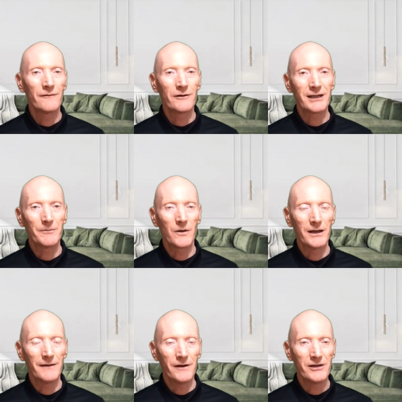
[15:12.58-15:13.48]
for example,
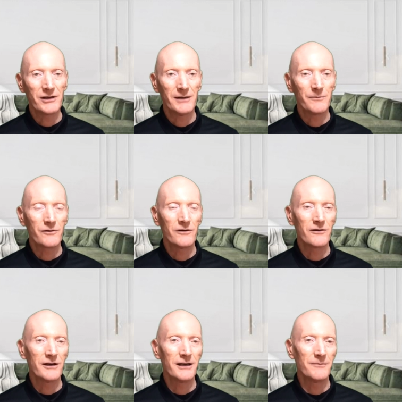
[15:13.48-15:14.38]
FHA
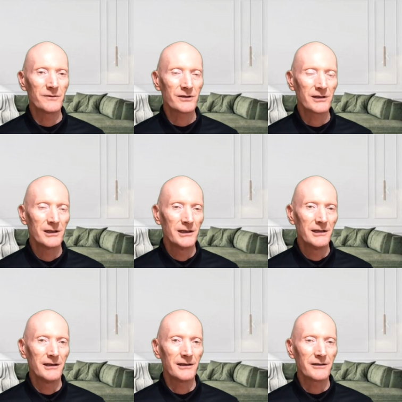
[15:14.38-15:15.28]
programs,
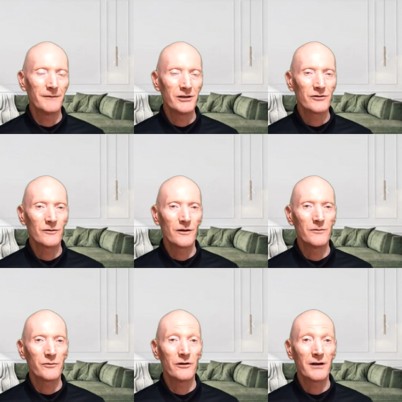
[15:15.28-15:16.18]
conventional
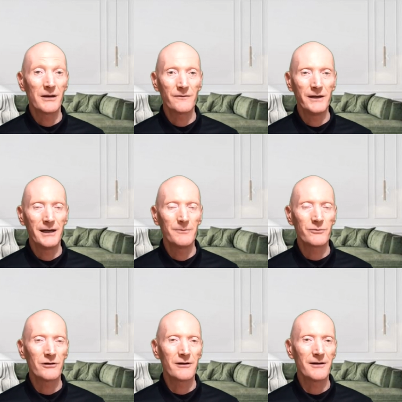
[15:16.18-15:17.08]
loan programs, VA
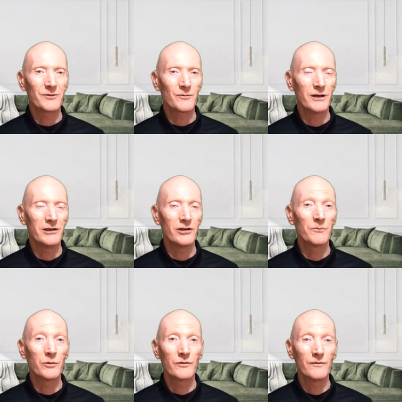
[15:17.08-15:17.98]
programs, where you
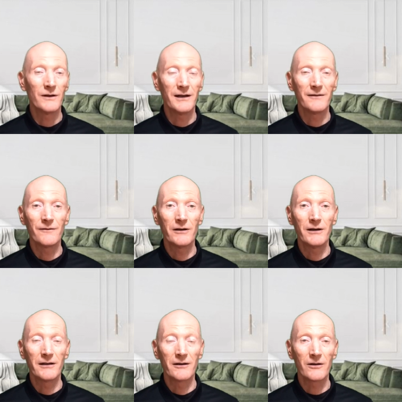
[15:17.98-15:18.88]
can put
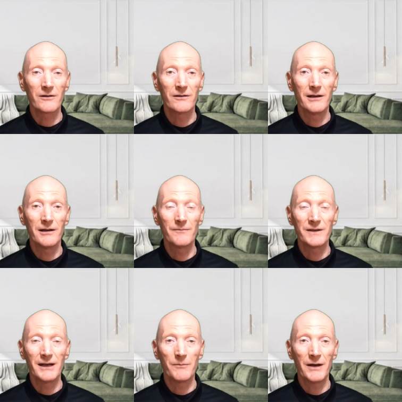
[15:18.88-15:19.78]
very little
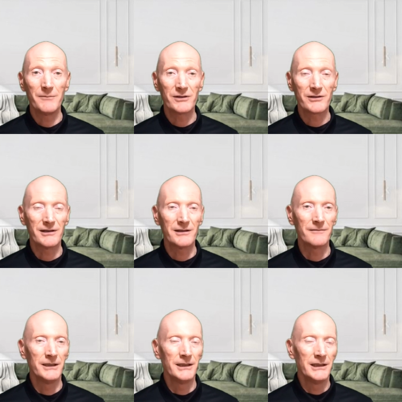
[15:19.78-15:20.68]
down payments
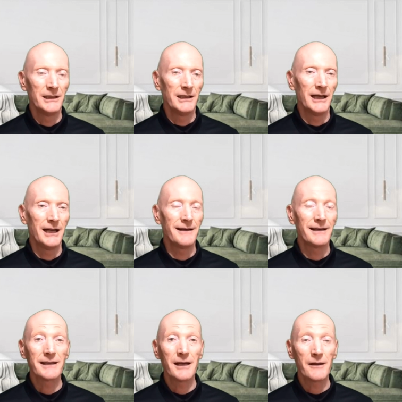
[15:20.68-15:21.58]
down. And
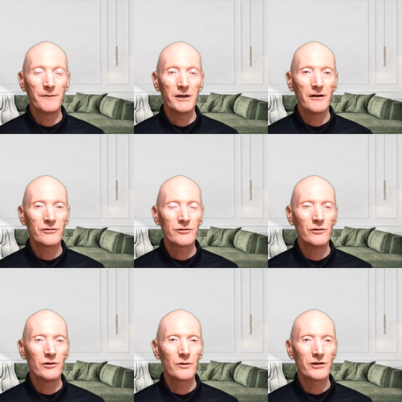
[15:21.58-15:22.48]
there's another video
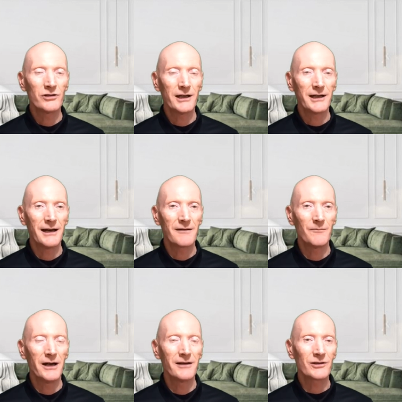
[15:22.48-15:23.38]
too you want to check out
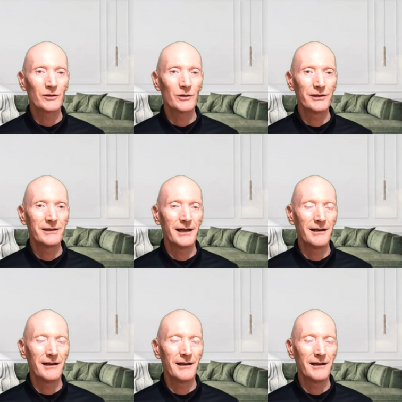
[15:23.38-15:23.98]
of mine. It's called